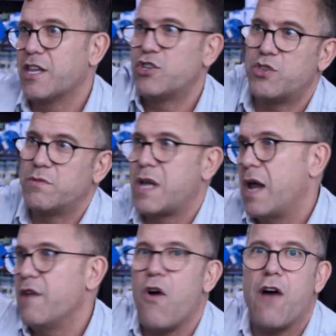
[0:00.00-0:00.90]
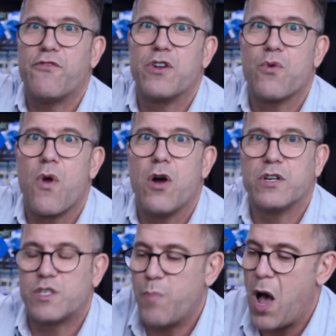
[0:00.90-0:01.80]
that's kind of off in the
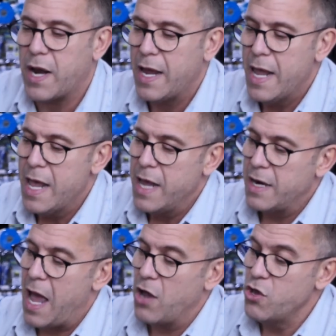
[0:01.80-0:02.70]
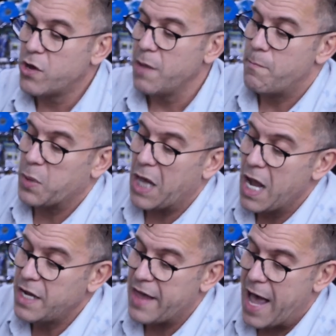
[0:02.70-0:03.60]
wrong spot. Now, you can
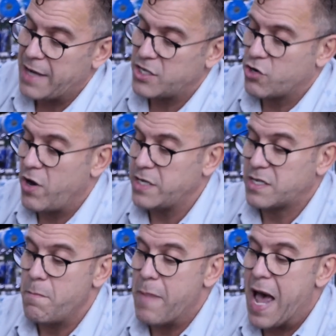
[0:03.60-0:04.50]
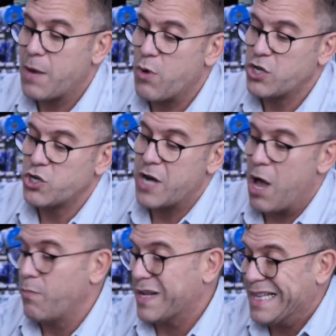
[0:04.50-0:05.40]
plug that to create some back pressure and
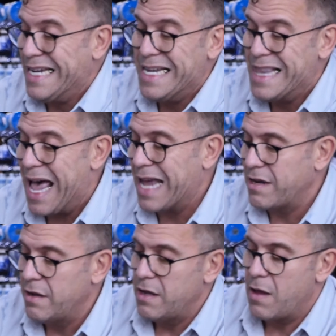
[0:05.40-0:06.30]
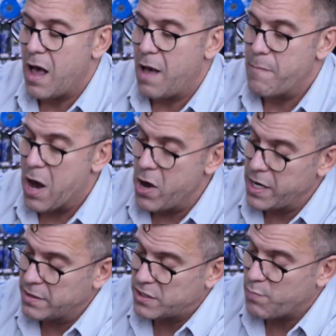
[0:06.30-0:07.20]
help clean that
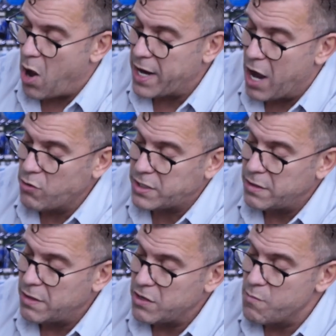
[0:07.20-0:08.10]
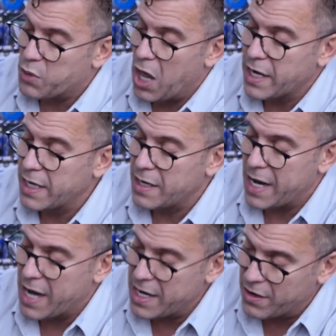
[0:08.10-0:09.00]
bearing spot out. You plug it, and
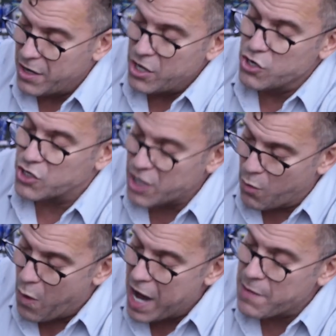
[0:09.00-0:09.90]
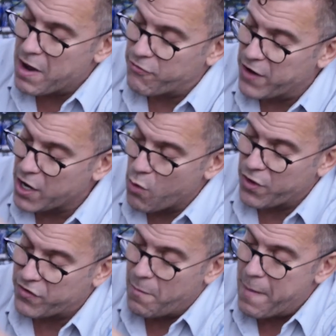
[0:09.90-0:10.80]
I kind of used to wind my finger
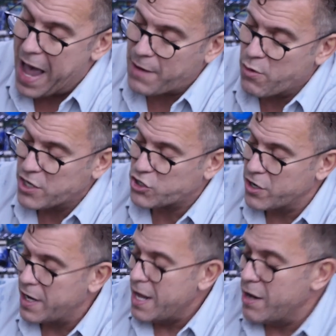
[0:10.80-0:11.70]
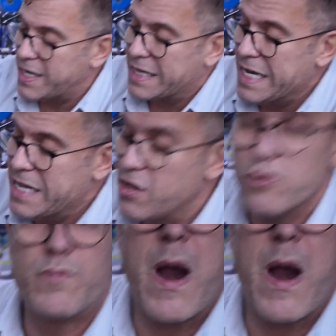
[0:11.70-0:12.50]
with some back pressure, and it cleaned those